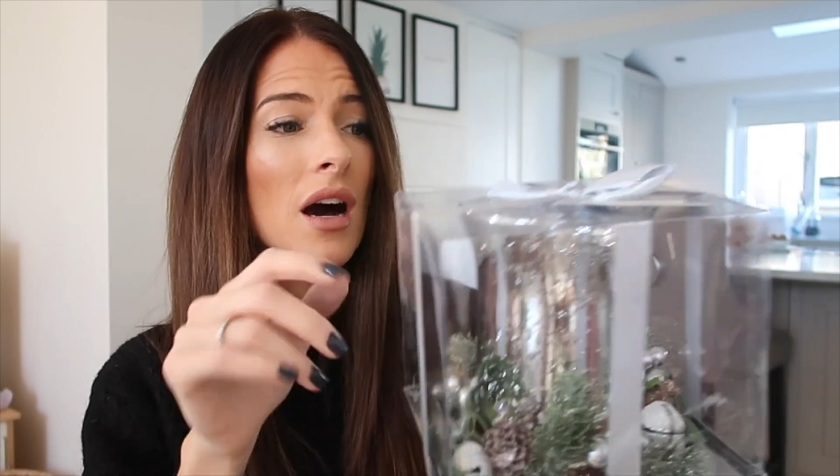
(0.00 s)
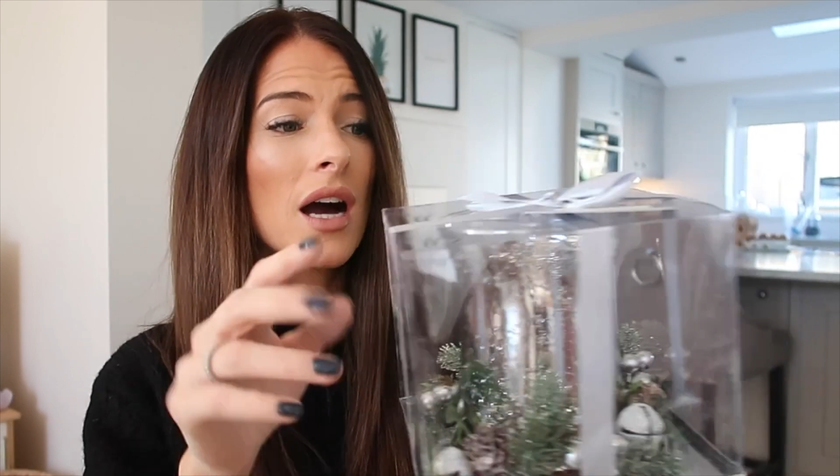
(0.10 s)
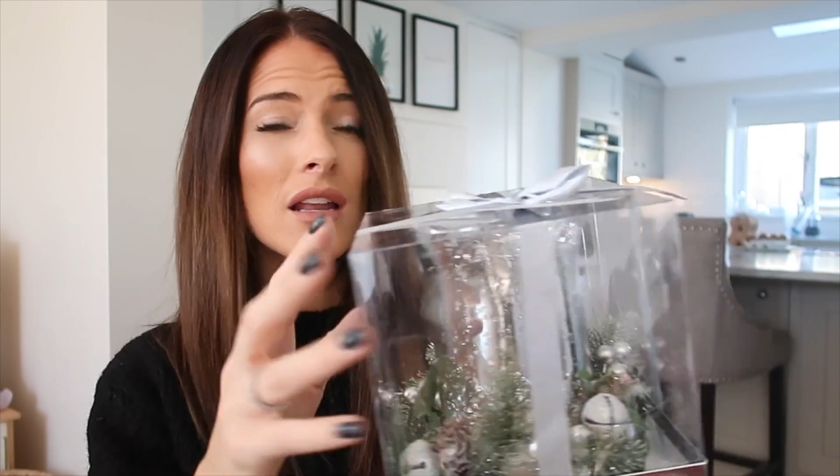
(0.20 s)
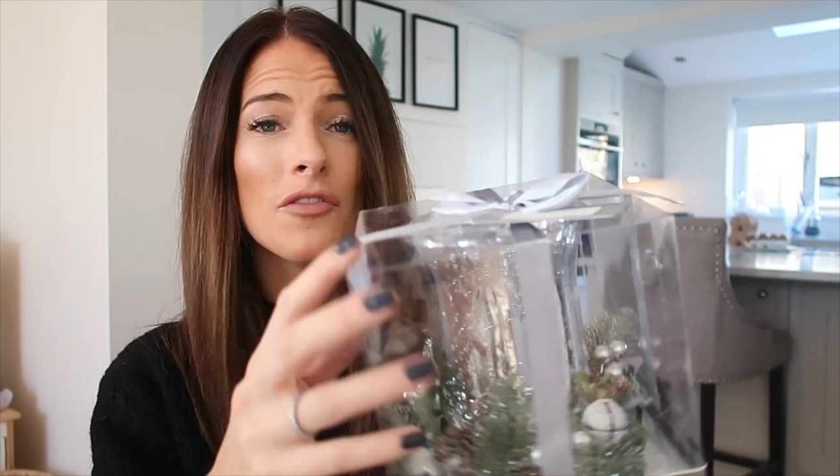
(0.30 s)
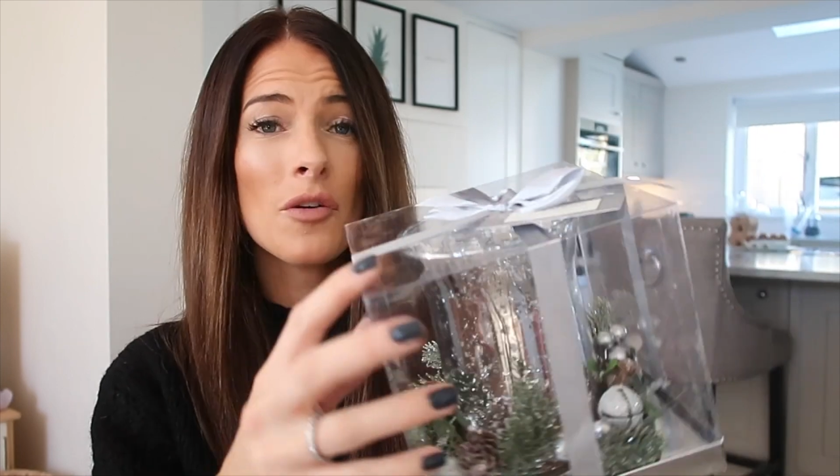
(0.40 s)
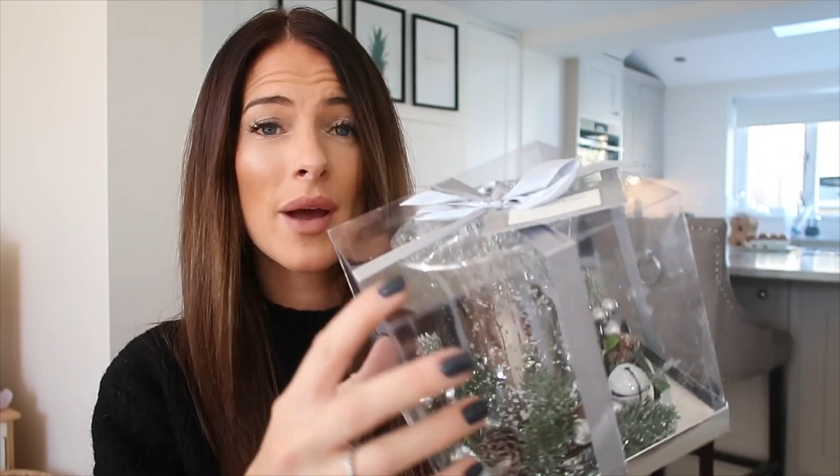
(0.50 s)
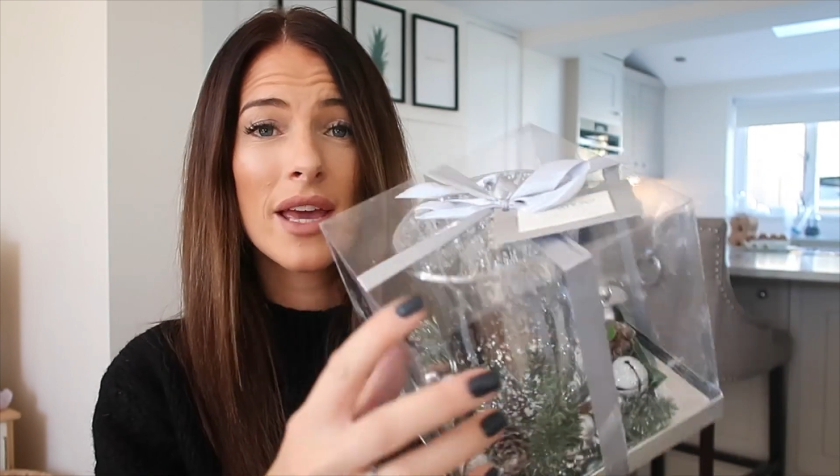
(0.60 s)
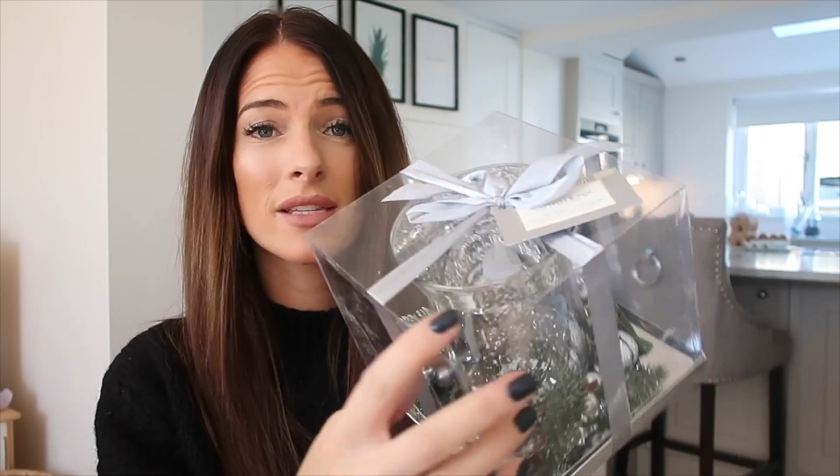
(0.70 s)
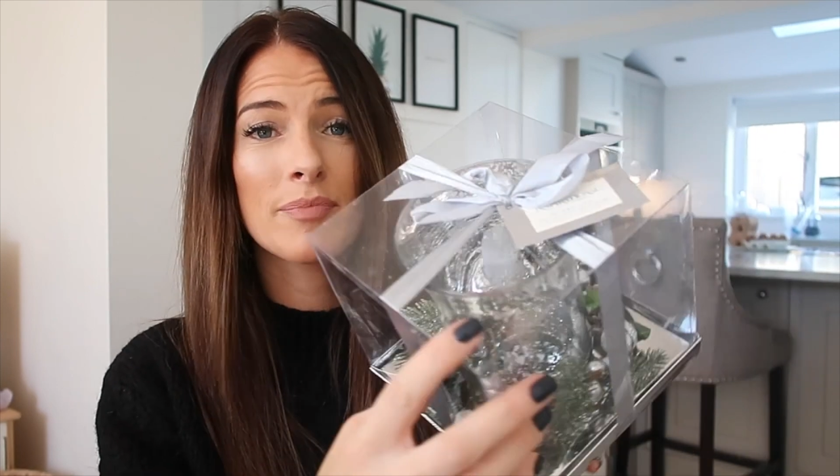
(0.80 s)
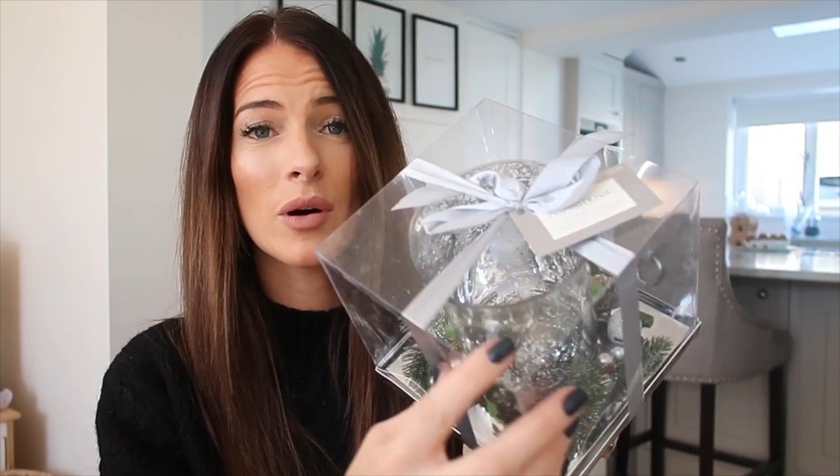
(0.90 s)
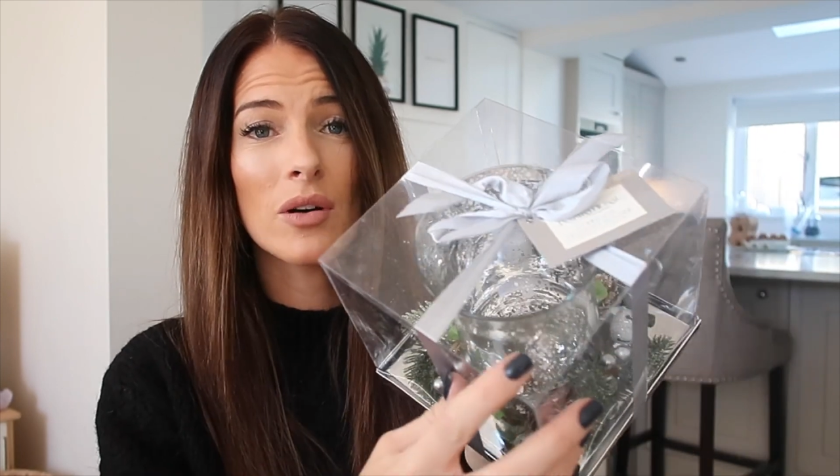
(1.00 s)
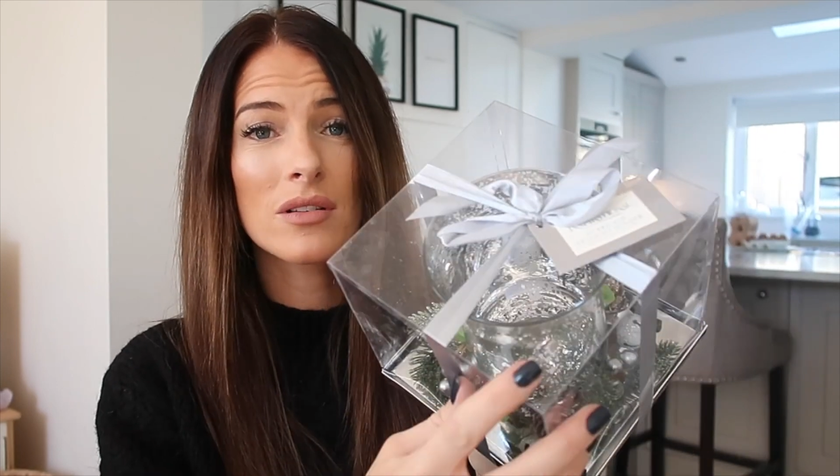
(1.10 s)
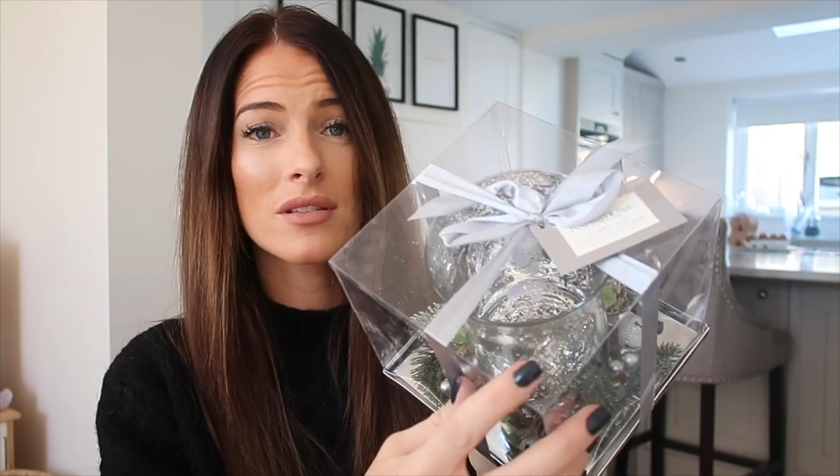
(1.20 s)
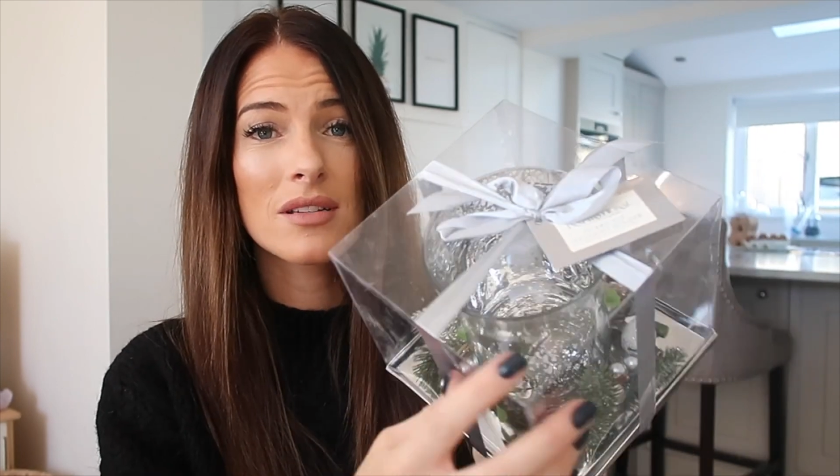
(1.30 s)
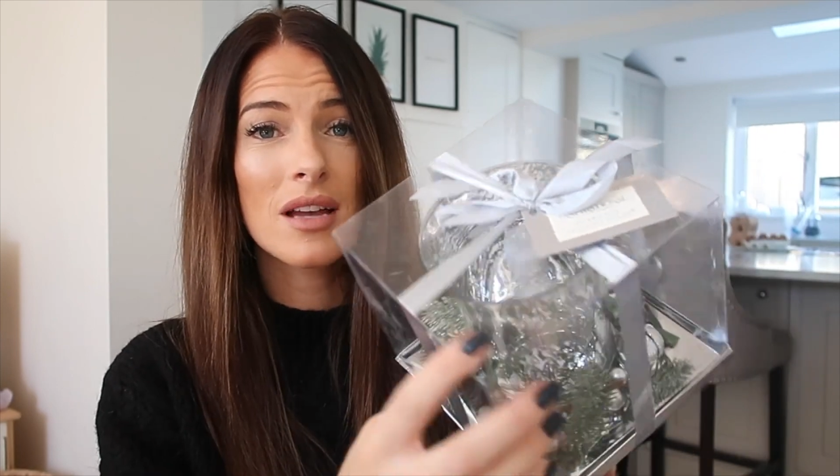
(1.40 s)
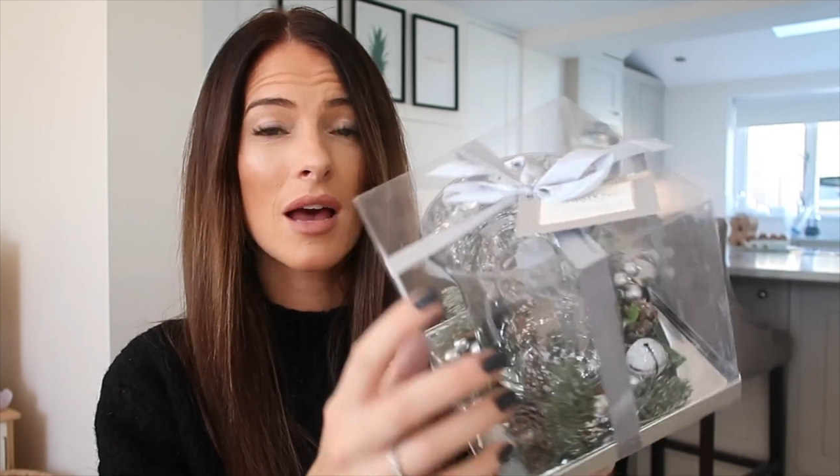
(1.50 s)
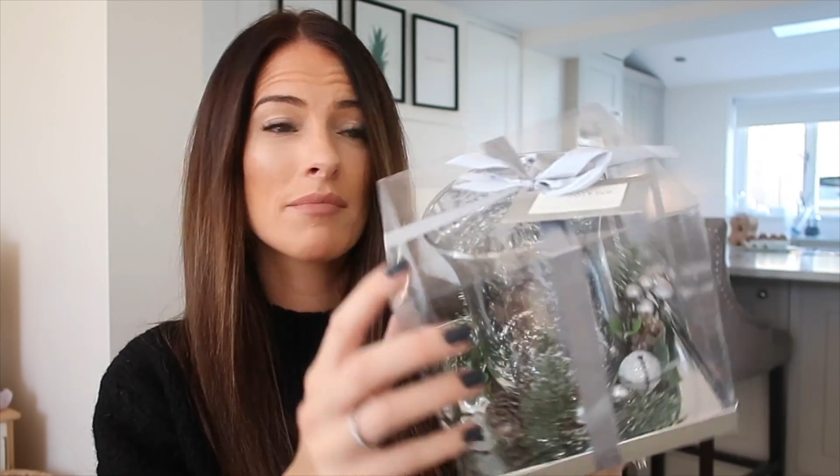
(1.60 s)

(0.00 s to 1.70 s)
I love the way it's boxed.